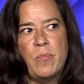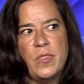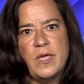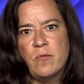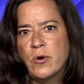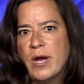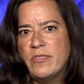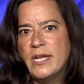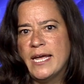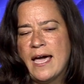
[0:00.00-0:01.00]
The regret
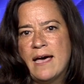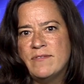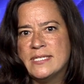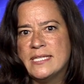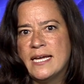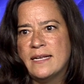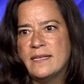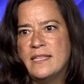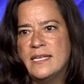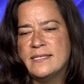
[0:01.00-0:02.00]
that I have is that
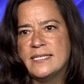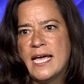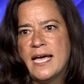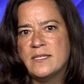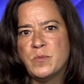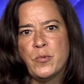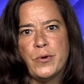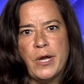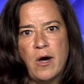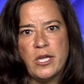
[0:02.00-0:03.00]
this has
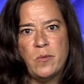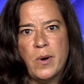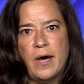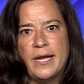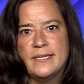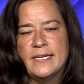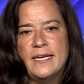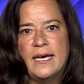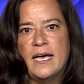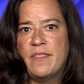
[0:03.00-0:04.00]
preoccupied
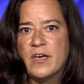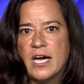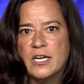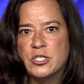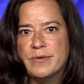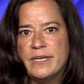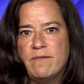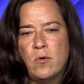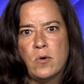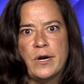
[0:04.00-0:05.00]
the country
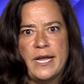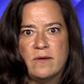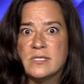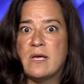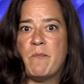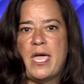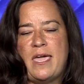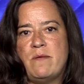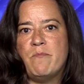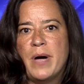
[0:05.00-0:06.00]
for now some
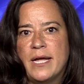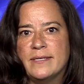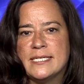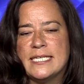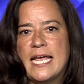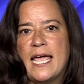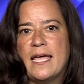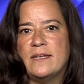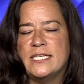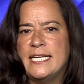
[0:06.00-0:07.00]
8 months,
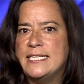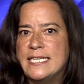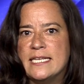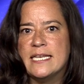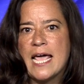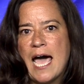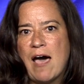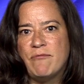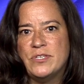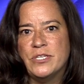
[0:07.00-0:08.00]
and it didn't
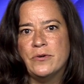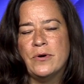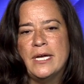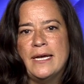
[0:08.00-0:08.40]
have to.